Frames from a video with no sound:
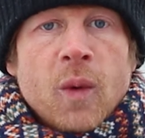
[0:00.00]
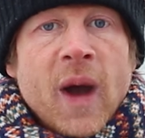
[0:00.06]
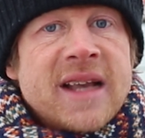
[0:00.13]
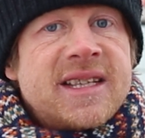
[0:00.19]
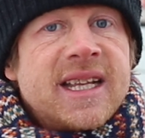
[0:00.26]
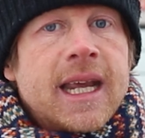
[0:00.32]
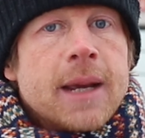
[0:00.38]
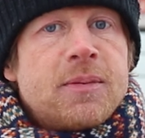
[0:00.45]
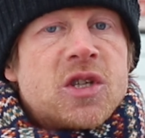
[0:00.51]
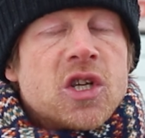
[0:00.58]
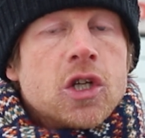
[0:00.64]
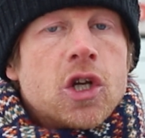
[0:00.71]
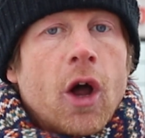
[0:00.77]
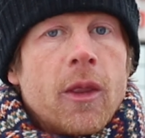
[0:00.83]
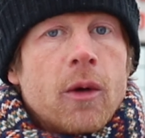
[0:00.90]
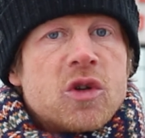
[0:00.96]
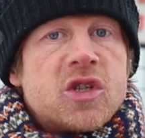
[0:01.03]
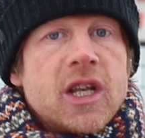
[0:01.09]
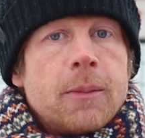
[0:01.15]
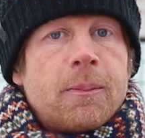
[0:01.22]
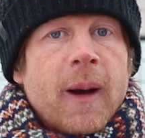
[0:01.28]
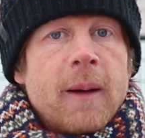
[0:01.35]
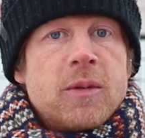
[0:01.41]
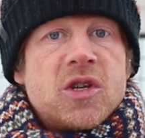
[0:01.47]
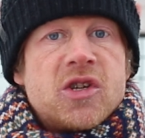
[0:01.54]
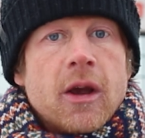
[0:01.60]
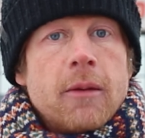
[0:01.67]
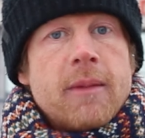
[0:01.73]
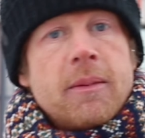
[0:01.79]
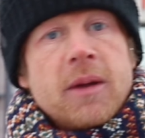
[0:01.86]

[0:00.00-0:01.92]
Where's the Gibson gone that was in the Premiership?